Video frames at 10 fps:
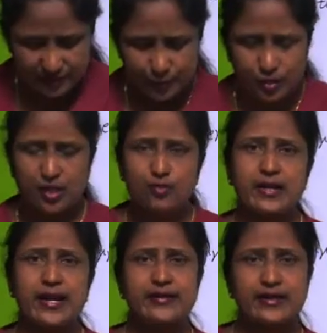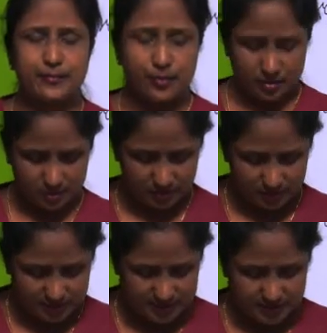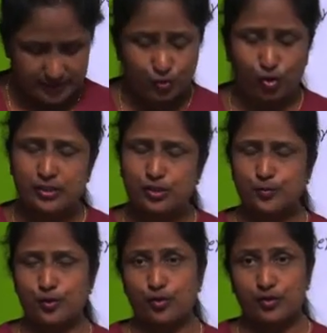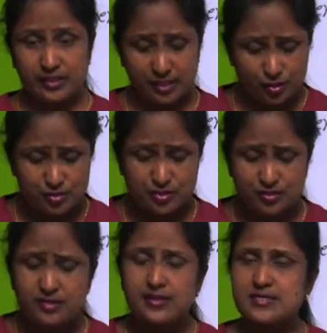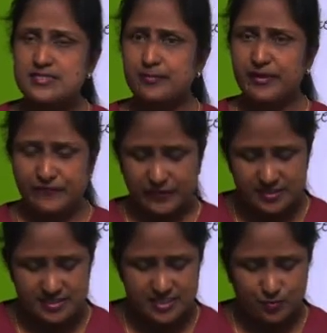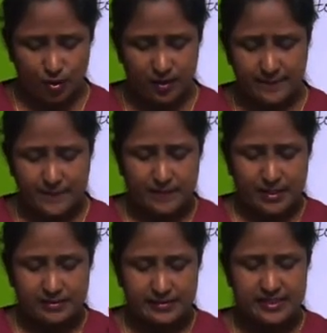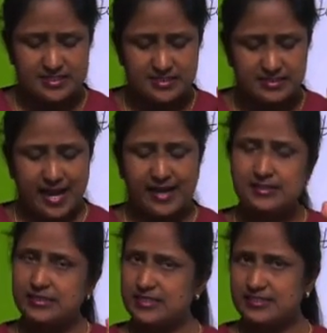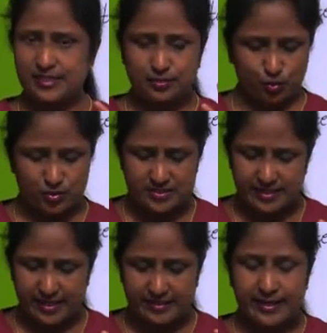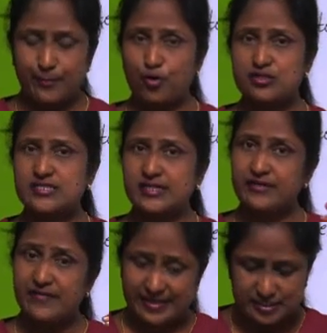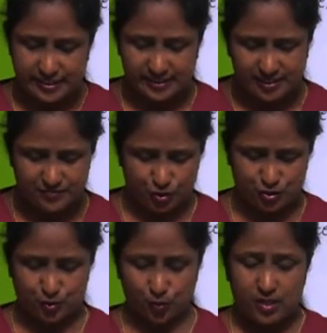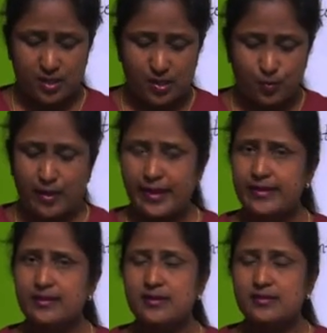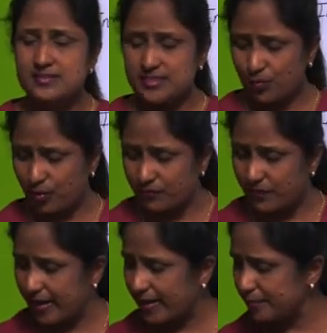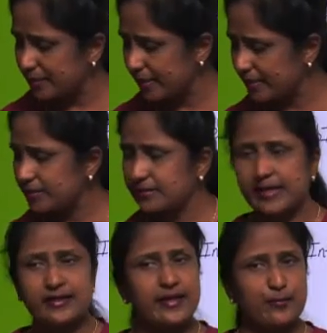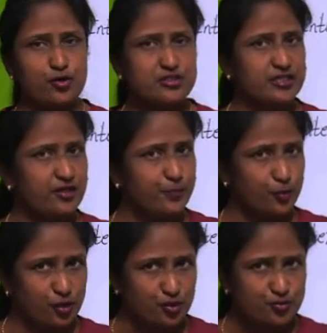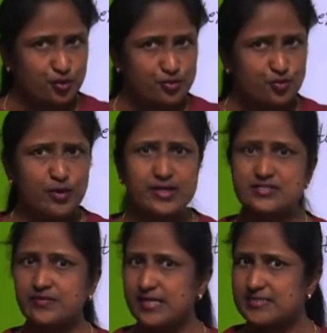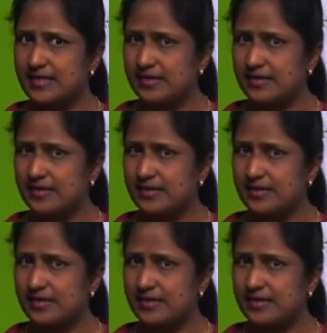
pronoun and this interrogative pronoun, here also some difference is what? This, that, these and those, they are demonstrative adjectives also. Why? See, why I am telling they are demonstrative pronouns also, as well as